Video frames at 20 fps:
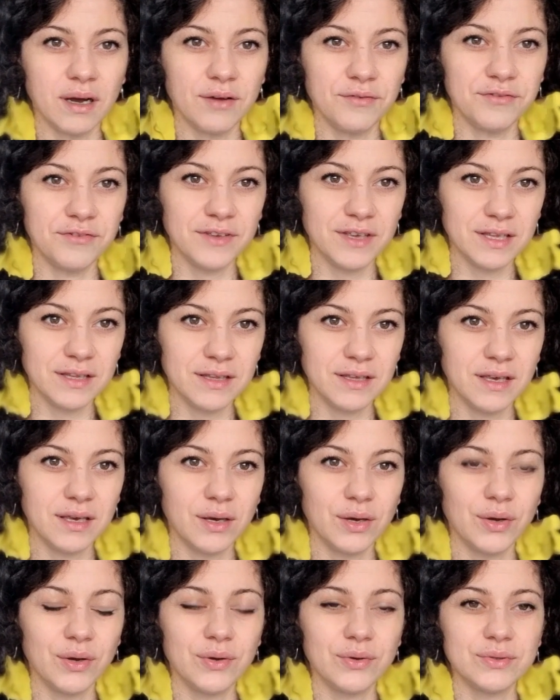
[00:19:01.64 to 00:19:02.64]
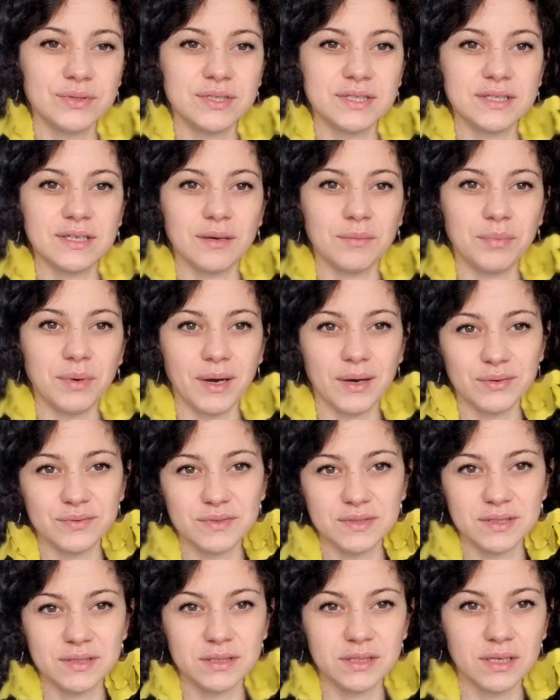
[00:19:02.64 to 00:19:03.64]
videos
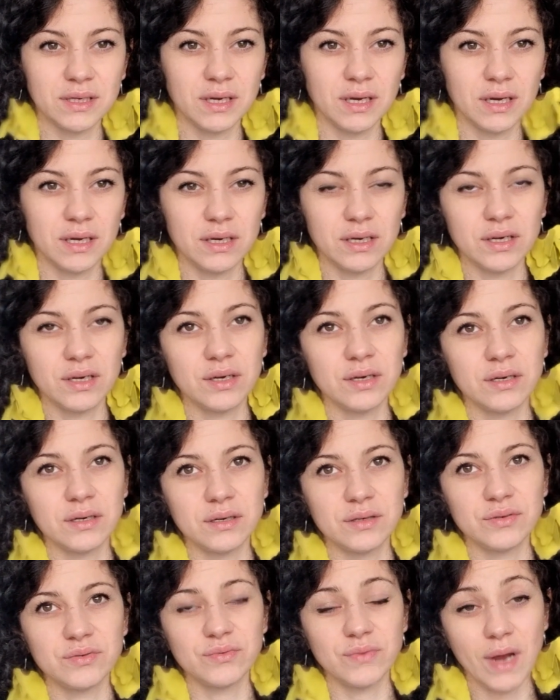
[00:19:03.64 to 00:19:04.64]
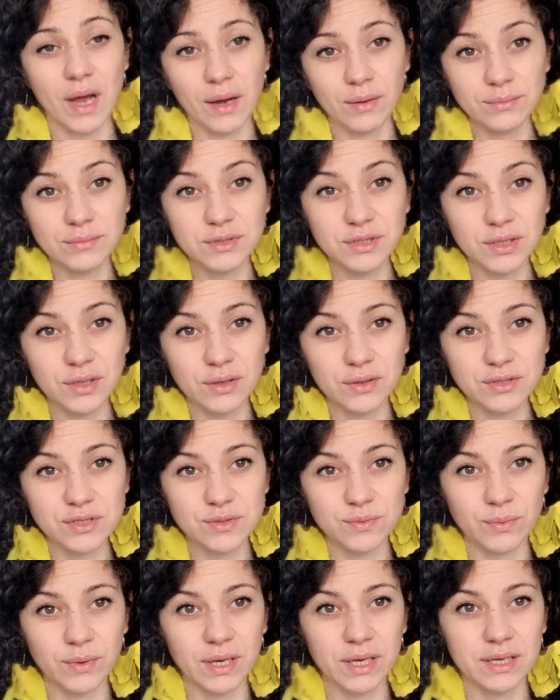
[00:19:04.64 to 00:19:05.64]
about the round yoke
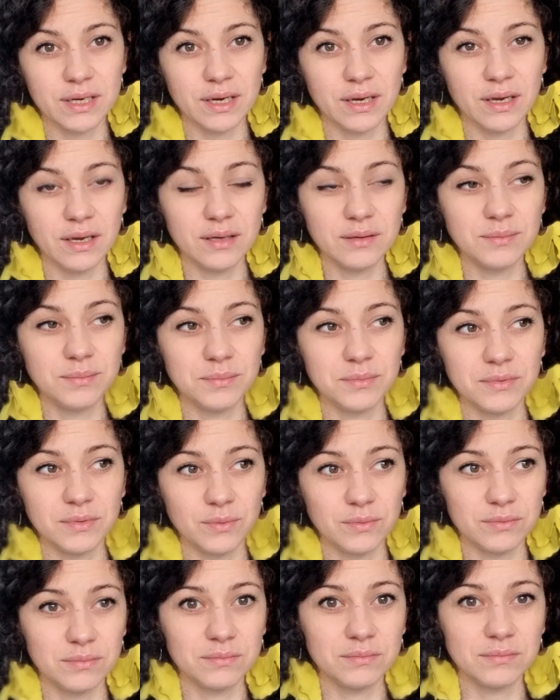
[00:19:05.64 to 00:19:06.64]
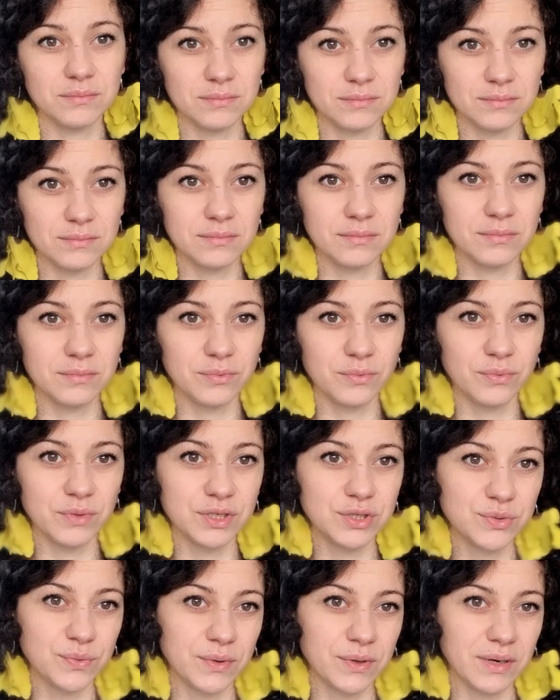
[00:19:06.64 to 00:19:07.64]
sweater,
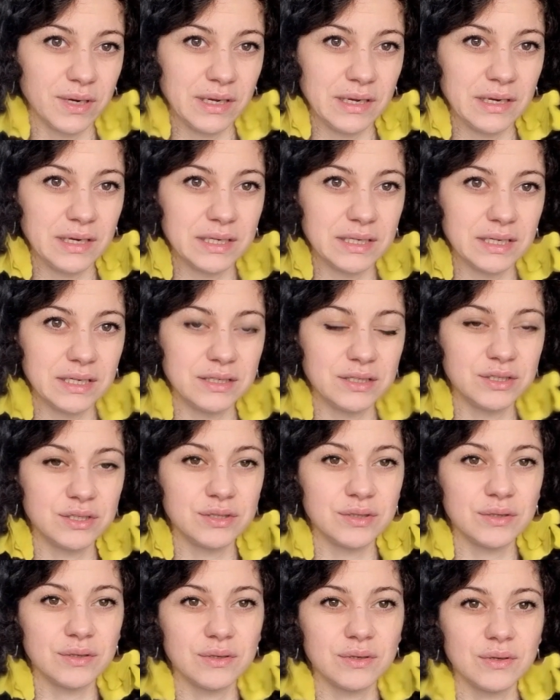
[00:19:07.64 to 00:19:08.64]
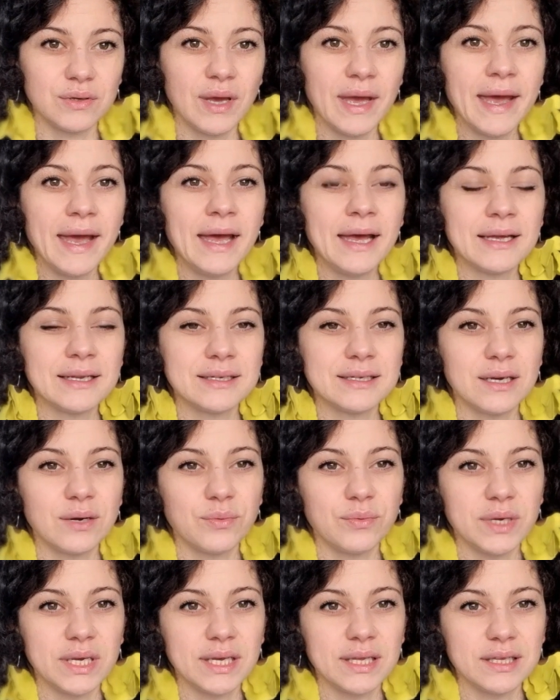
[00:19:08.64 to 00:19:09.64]
which were here into the
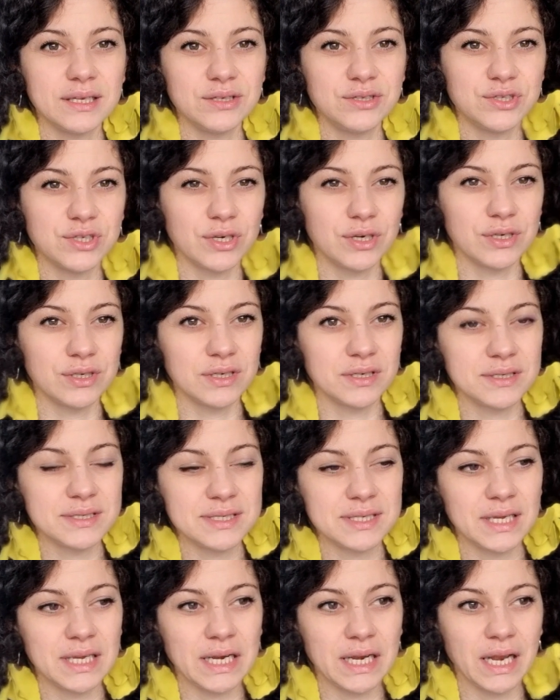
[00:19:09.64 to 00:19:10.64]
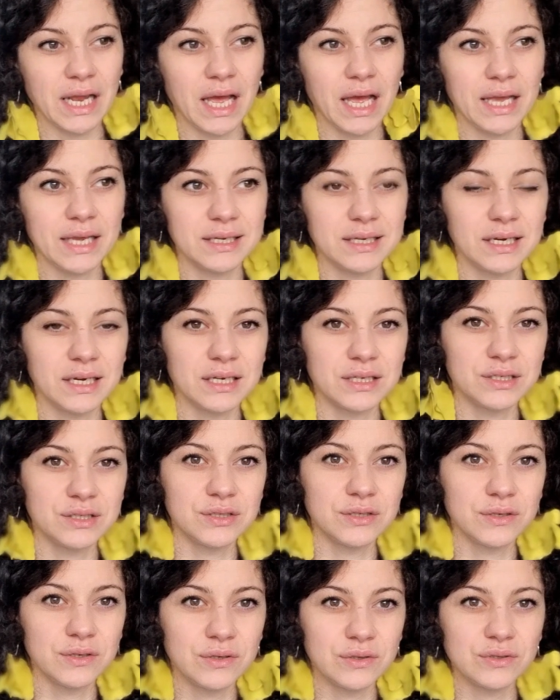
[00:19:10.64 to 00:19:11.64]
weekly journals, and I
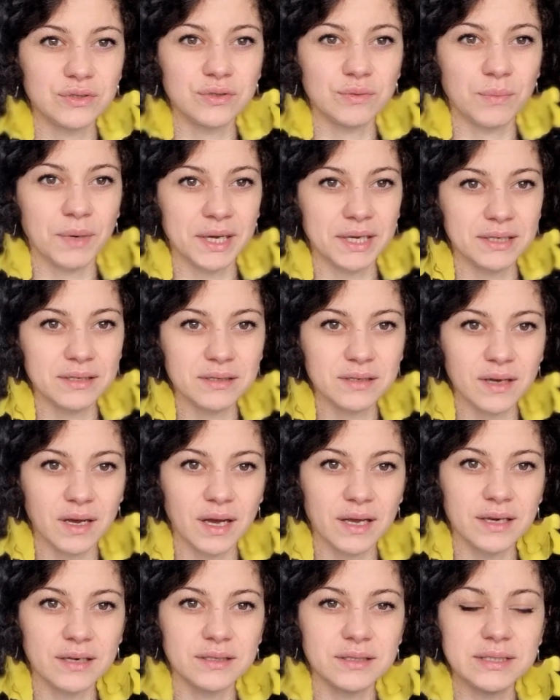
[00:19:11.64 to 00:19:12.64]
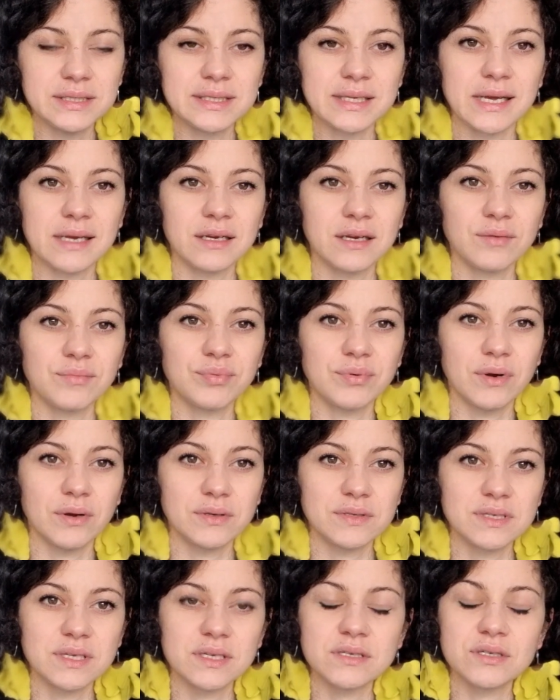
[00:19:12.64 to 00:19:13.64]
took you to my entire designing
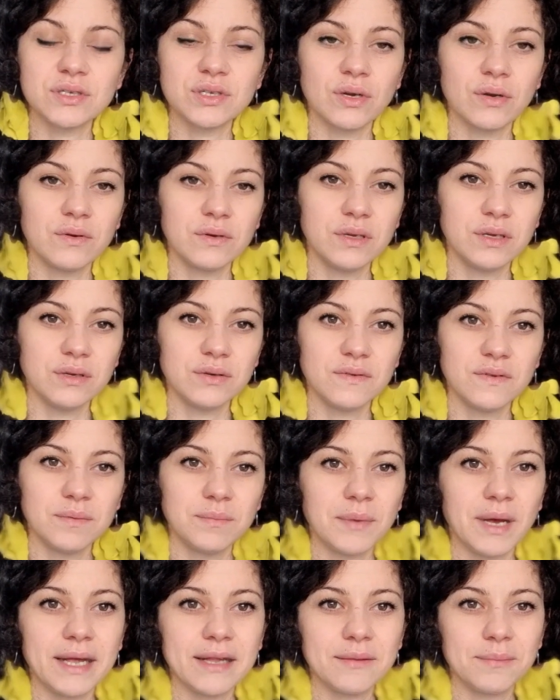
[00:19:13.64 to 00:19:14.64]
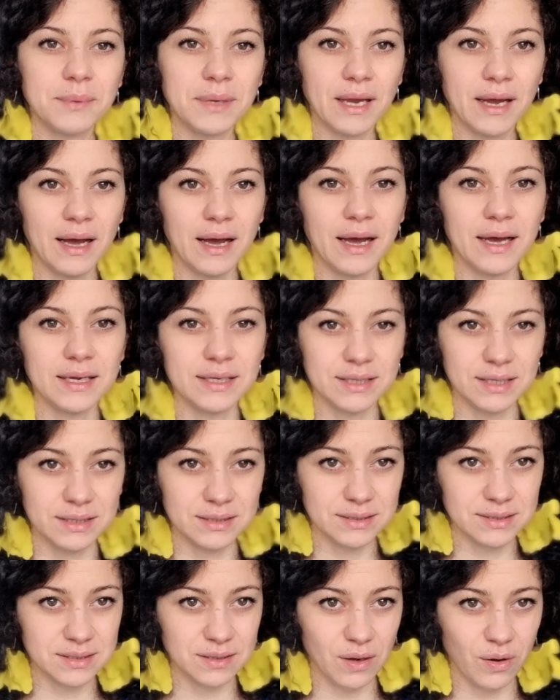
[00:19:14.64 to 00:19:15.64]
process, showing you the math behind
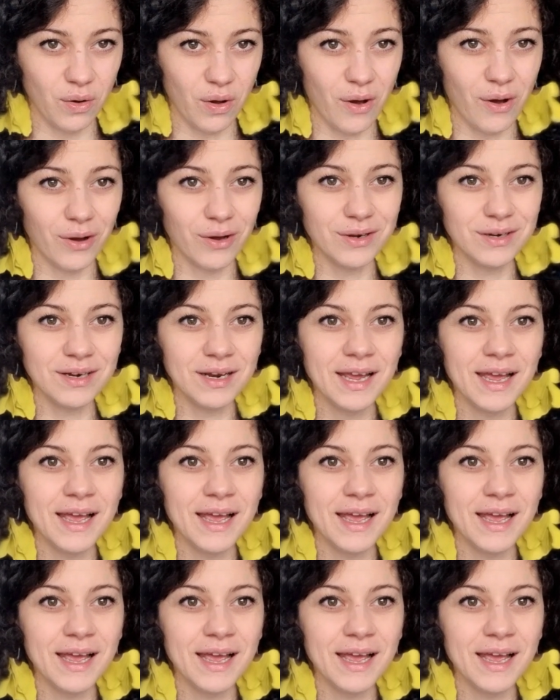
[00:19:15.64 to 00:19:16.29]
and so on.